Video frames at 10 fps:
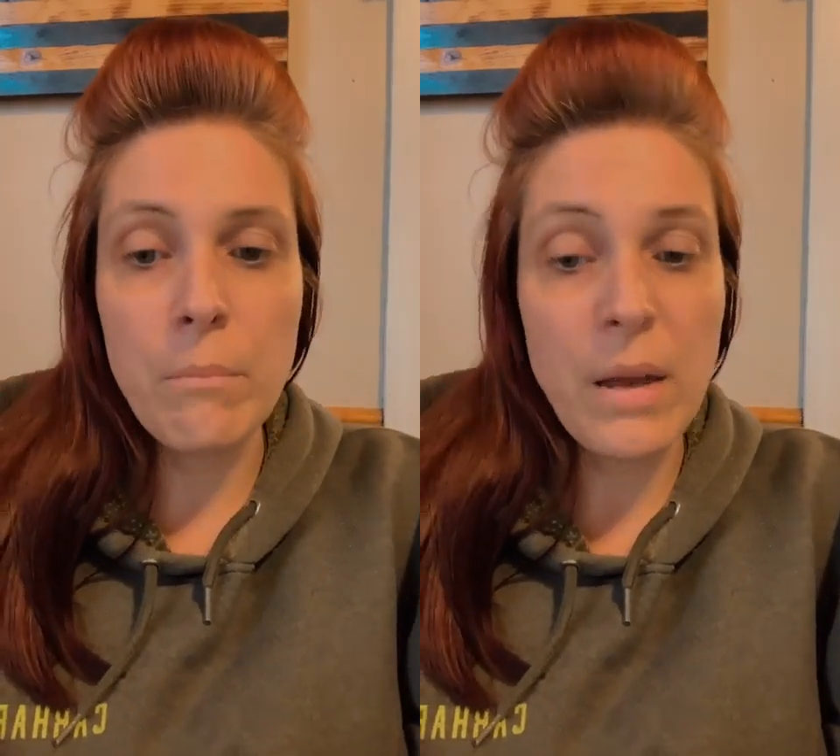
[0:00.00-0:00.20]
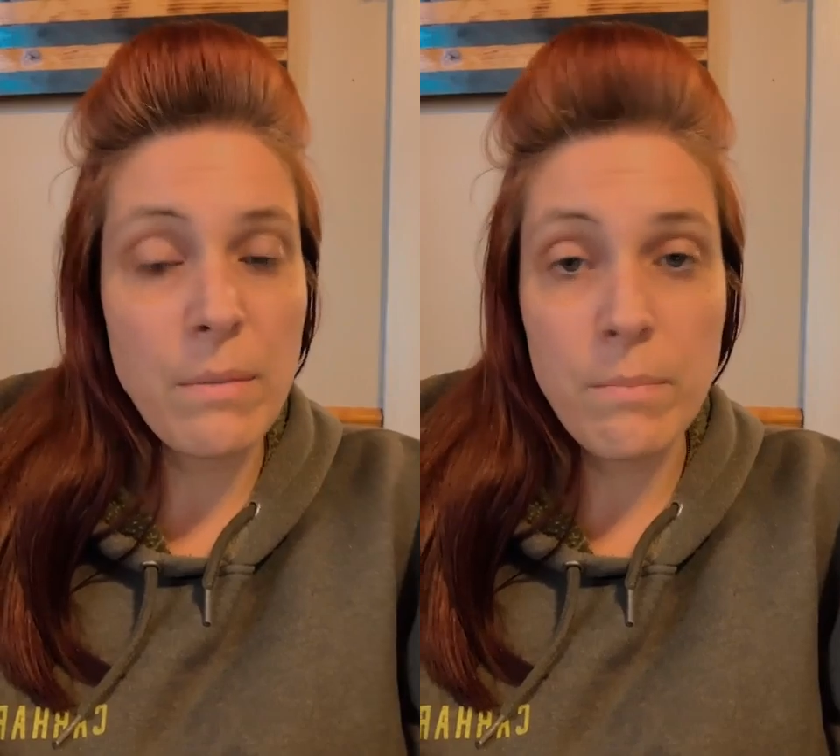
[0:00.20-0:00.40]

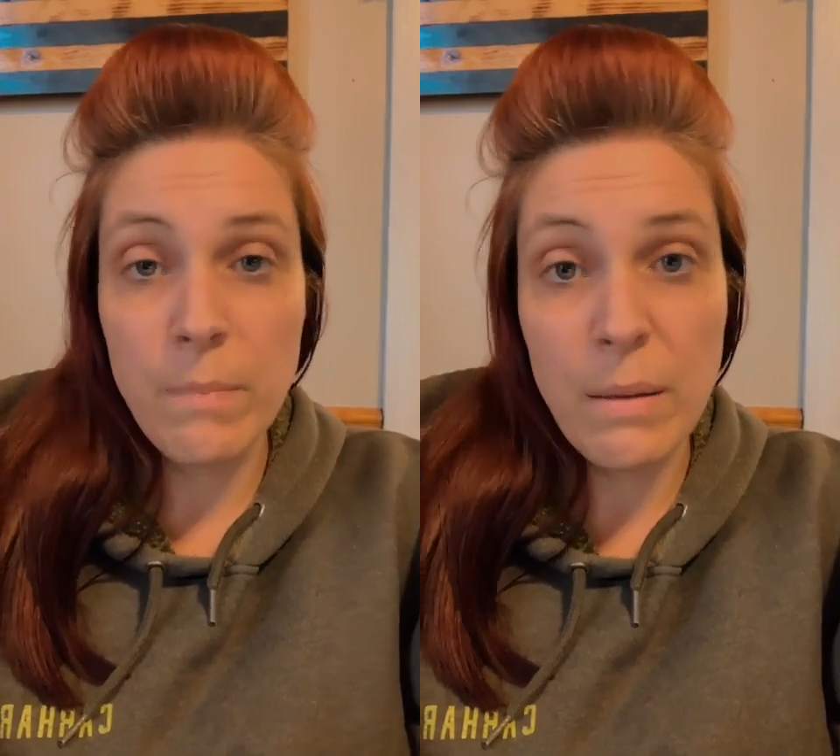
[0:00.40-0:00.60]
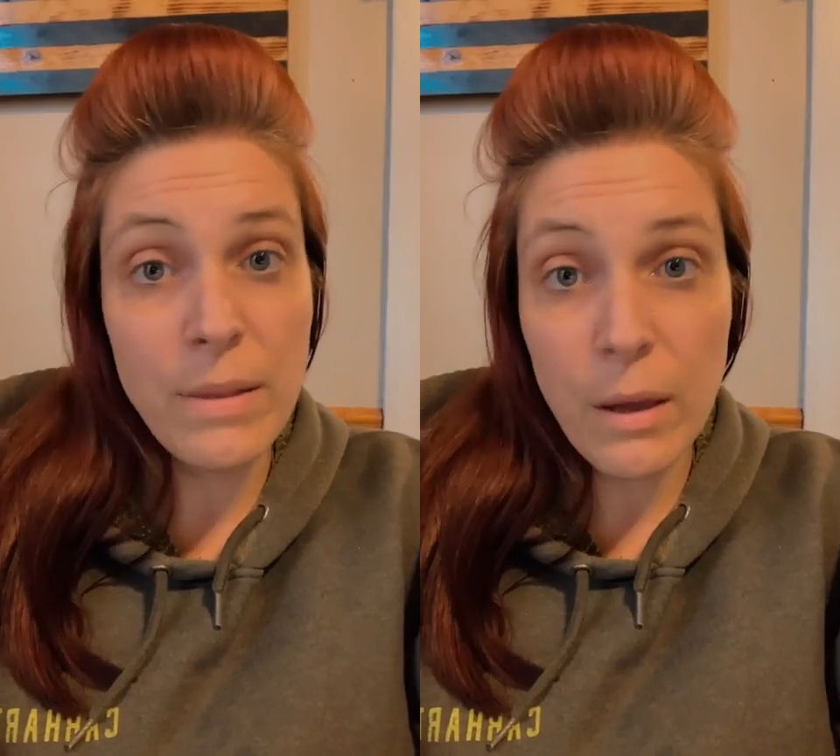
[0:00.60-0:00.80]

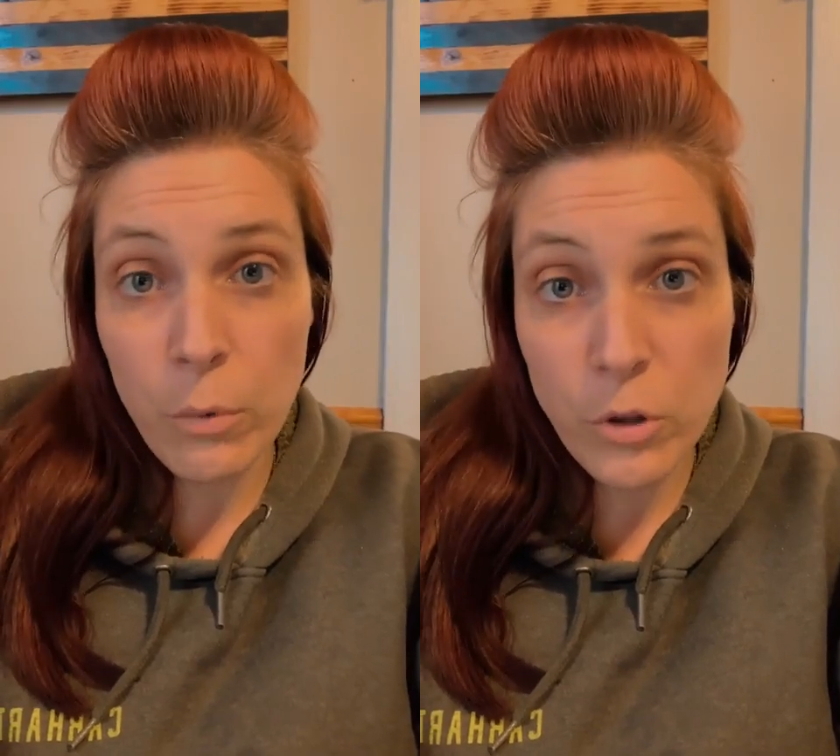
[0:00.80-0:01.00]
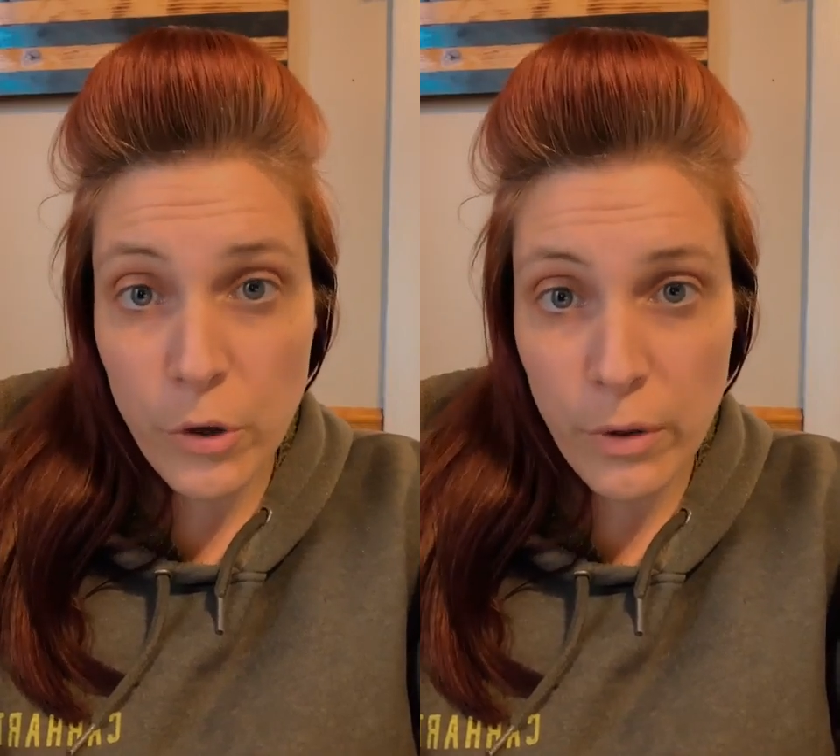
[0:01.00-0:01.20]
maybe they
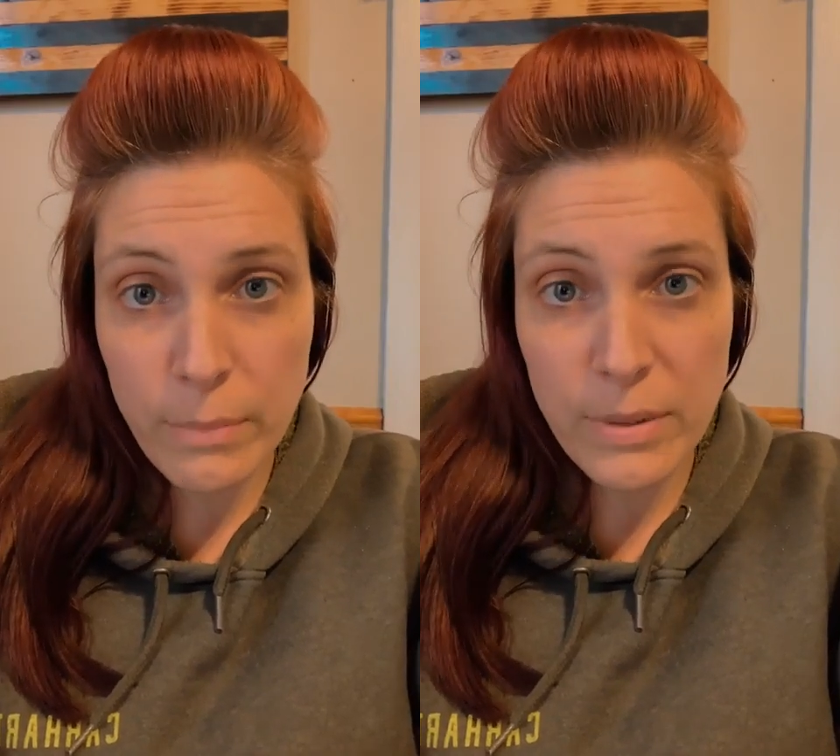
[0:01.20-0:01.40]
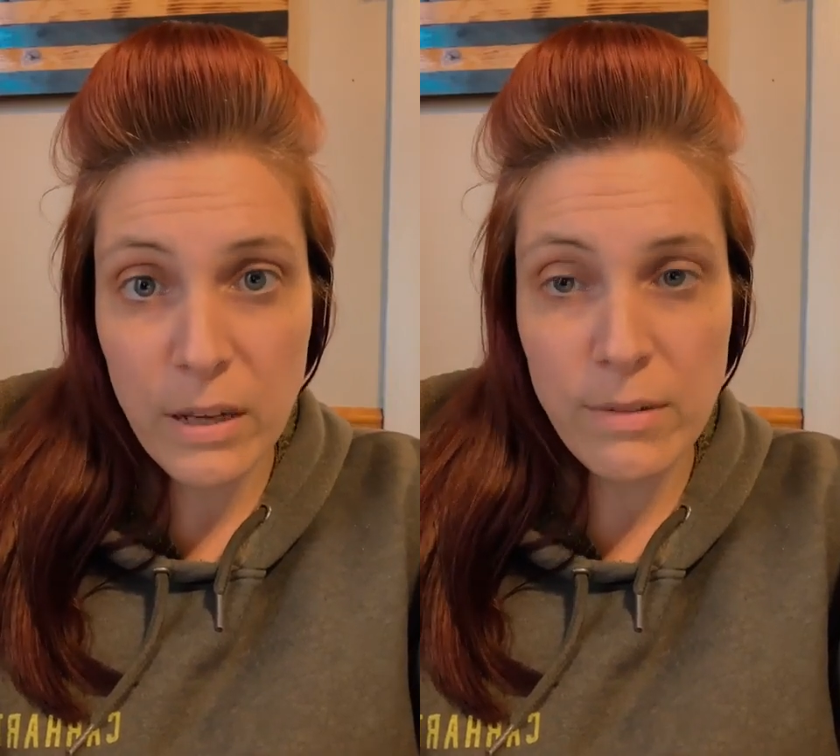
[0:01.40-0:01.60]
will show
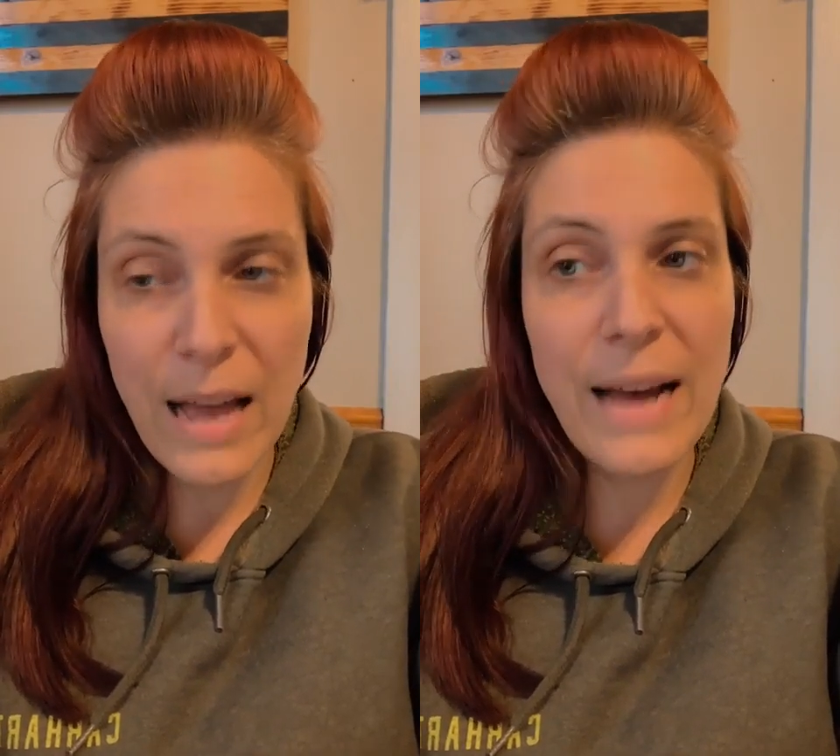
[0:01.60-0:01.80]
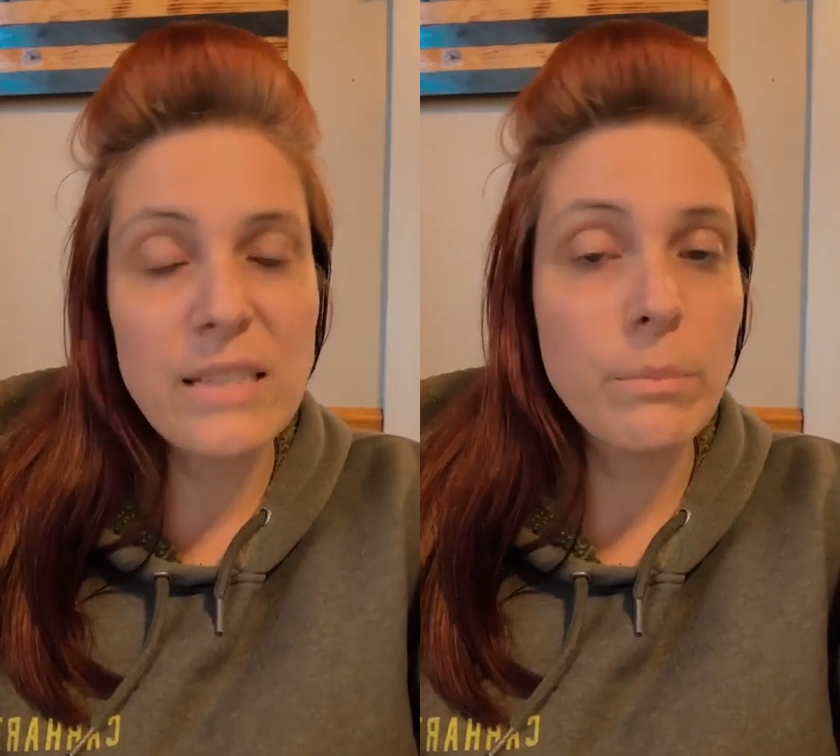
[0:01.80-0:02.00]
themselves
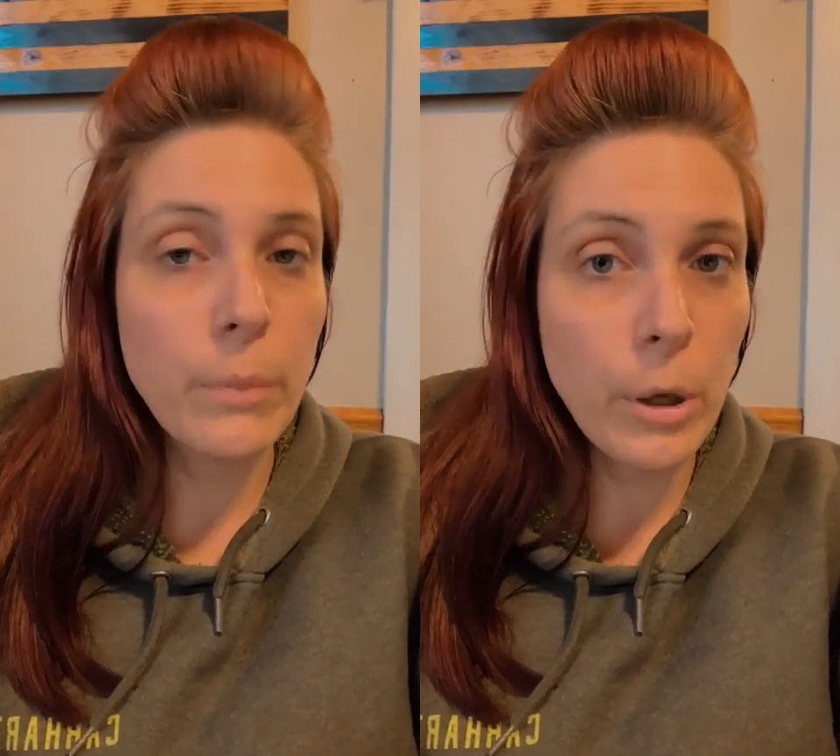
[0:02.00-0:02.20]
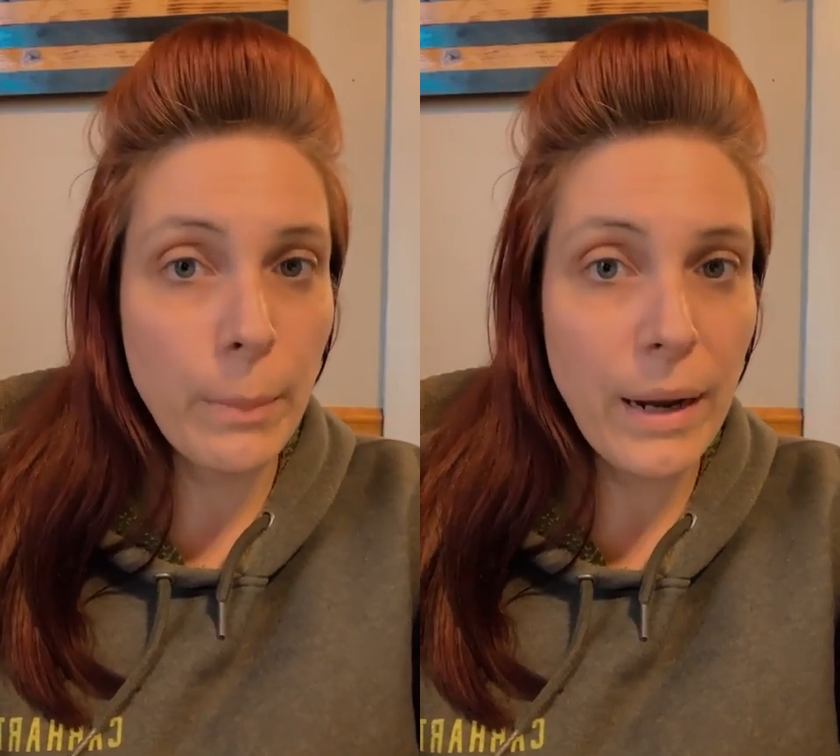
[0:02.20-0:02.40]
as a
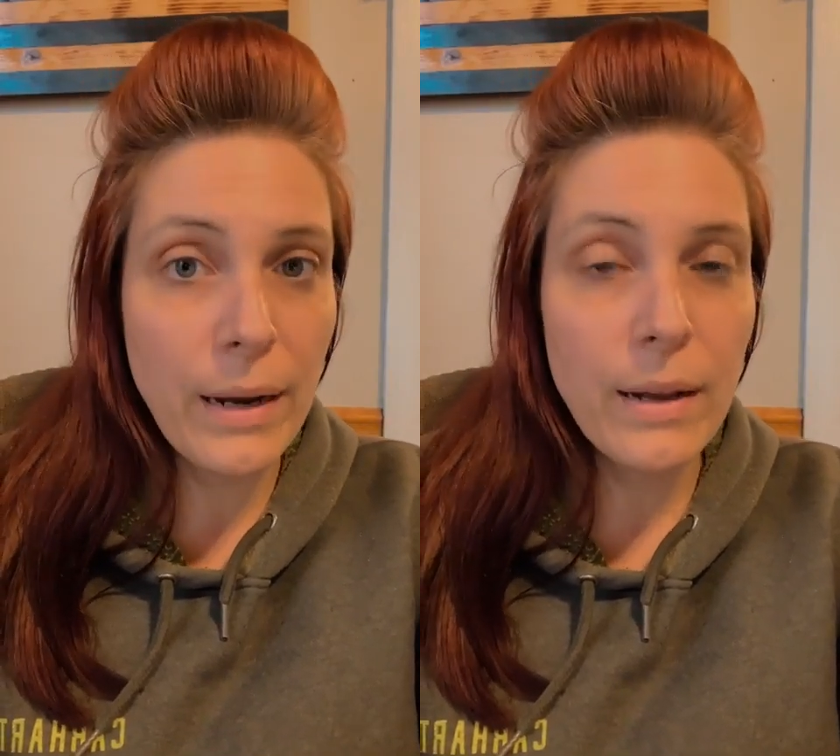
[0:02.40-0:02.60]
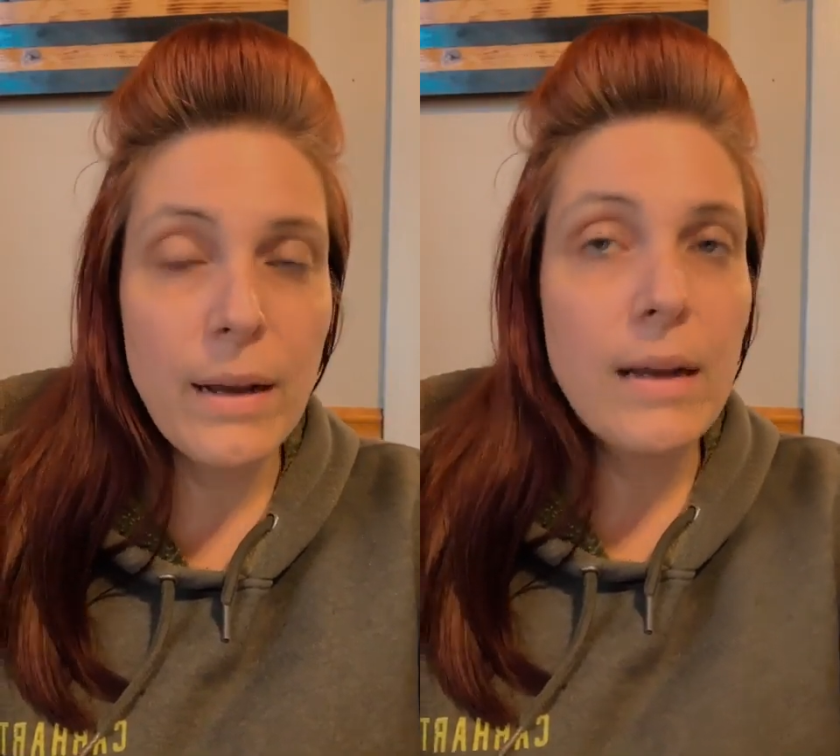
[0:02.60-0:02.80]
mermaid.